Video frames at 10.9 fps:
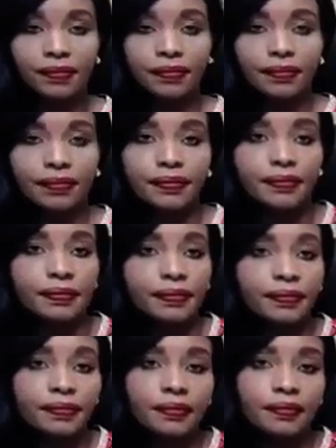
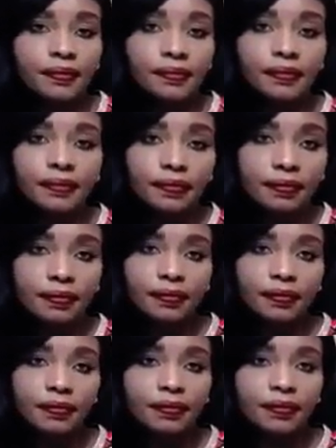
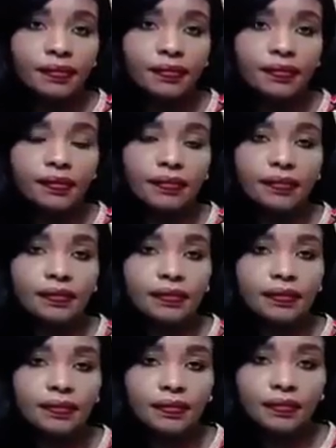
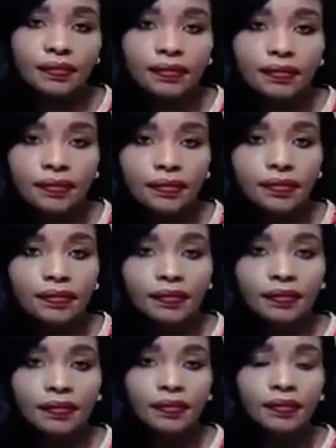
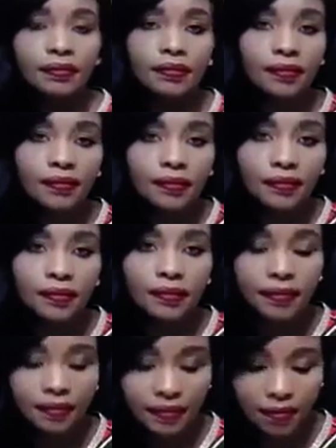
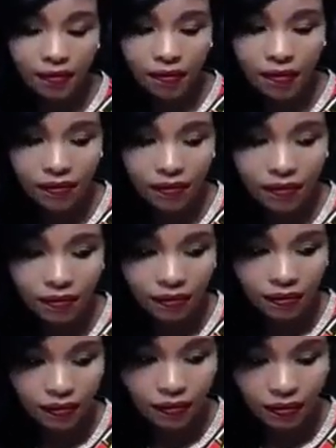
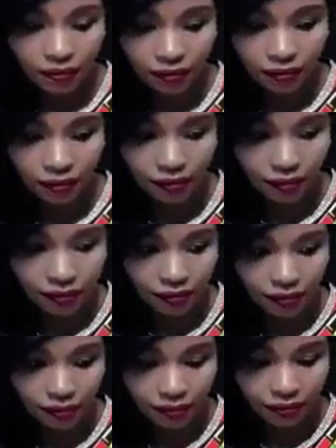
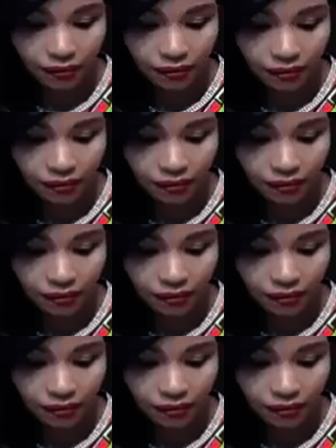(silent)